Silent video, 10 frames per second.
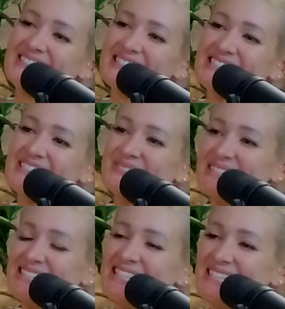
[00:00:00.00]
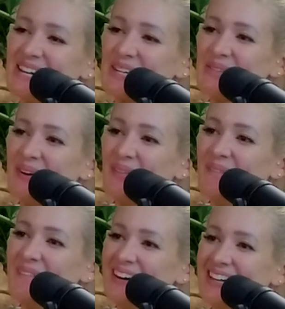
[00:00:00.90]
interesting too because they talked about
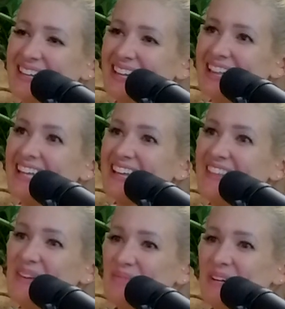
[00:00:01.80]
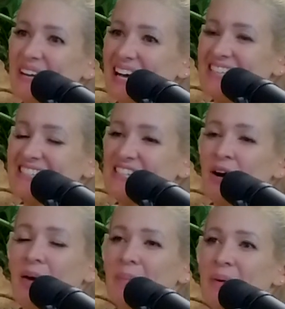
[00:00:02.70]
what like I think Bert asked
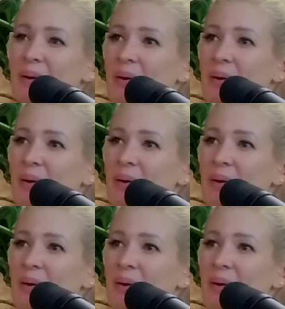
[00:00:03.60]
Tom,